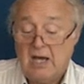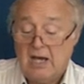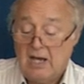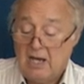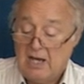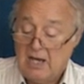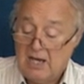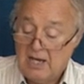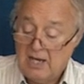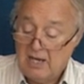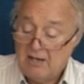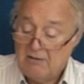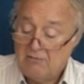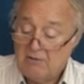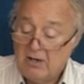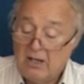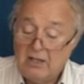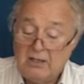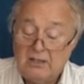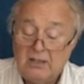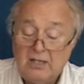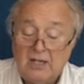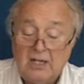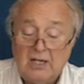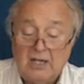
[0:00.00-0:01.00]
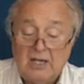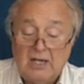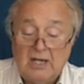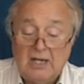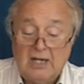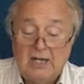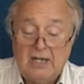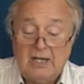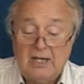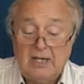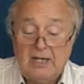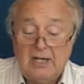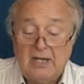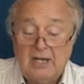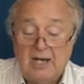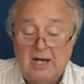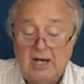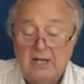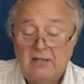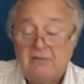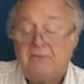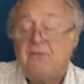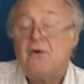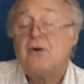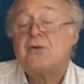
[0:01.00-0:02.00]

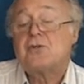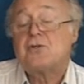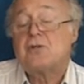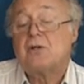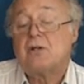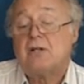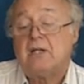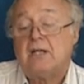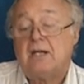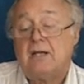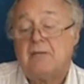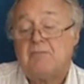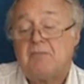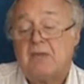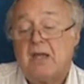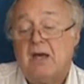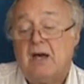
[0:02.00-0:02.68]
Unfortunately,